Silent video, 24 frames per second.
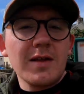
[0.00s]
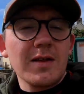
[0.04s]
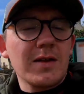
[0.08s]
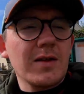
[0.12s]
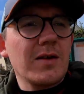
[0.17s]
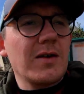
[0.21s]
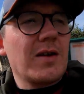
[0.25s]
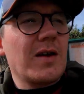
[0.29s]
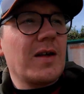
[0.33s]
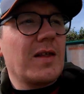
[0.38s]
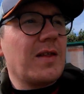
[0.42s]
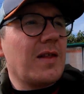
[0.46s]

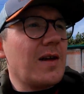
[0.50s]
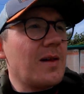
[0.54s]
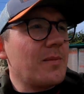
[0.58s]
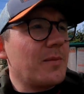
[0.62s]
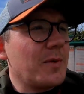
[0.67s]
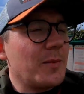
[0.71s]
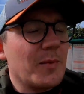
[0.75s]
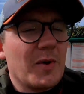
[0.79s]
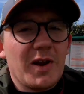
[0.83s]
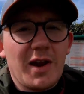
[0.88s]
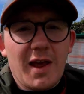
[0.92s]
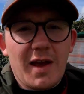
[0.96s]
So that'll
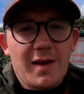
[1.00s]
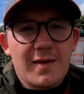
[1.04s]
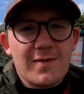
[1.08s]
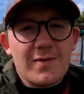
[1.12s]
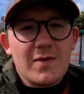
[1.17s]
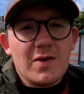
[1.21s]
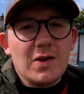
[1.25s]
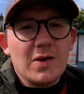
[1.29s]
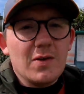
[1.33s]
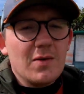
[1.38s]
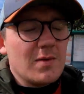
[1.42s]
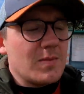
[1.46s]
be my next
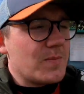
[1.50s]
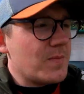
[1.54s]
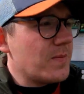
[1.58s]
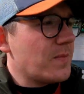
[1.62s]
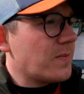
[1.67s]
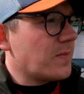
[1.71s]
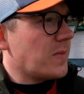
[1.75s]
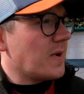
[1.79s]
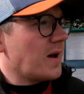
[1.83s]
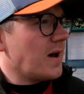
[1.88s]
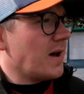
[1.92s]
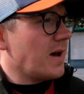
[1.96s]
video,
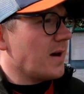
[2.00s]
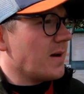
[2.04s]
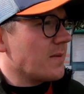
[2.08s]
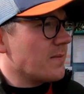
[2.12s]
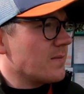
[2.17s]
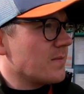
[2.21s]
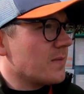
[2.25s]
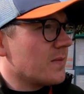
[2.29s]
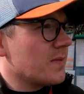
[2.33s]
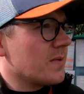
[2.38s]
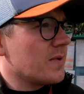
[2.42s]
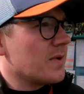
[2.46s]
but
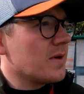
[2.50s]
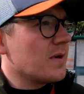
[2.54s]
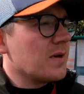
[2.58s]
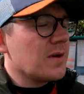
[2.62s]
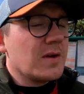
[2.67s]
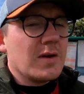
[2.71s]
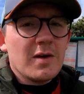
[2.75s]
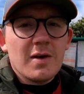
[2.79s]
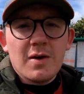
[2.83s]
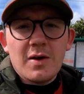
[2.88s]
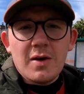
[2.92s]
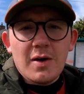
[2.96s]
I
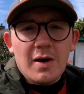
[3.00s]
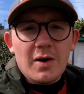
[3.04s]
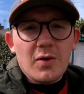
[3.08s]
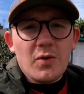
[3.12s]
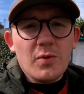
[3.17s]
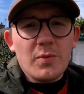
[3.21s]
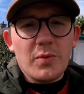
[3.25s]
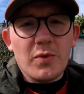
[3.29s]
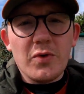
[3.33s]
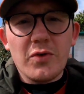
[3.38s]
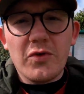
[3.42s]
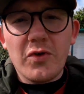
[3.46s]

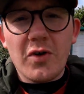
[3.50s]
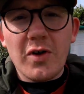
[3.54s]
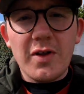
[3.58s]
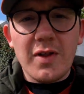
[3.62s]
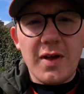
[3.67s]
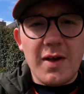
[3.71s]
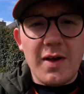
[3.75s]
hope you enjoyed